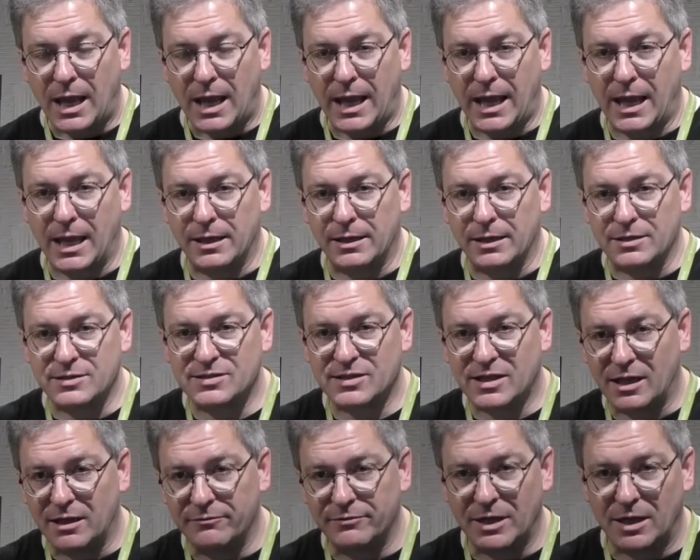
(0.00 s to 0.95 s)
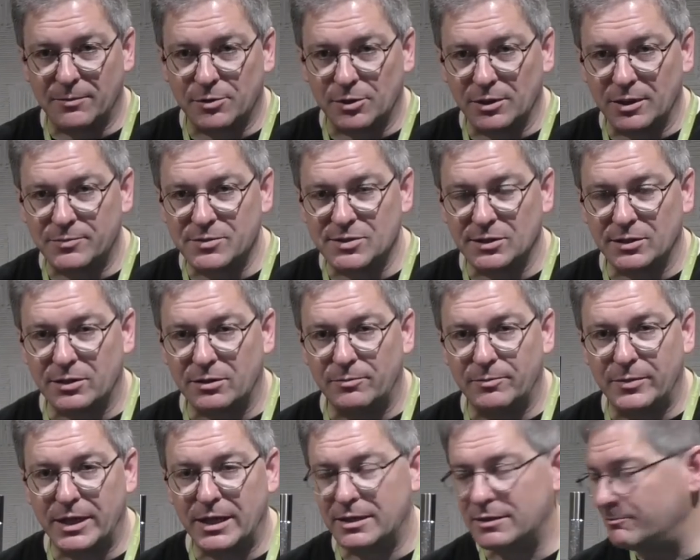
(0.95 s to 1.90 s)
and I skived the upper lips a little
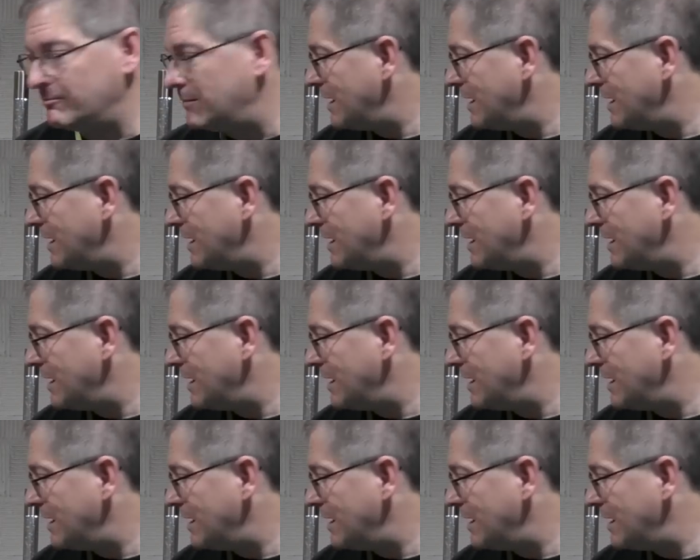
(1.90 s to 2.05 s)
bit,